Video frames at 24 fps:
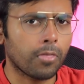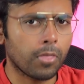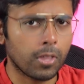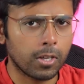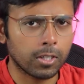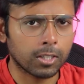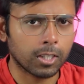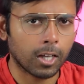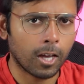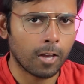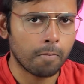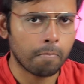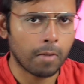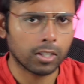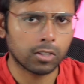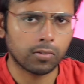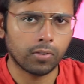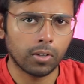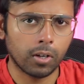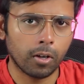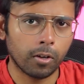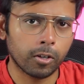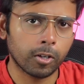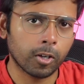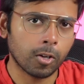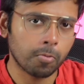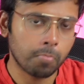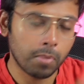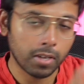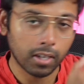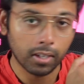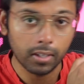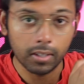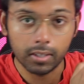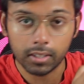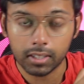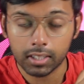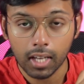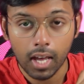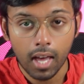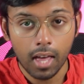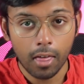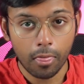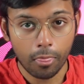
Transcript: these iPads for longer because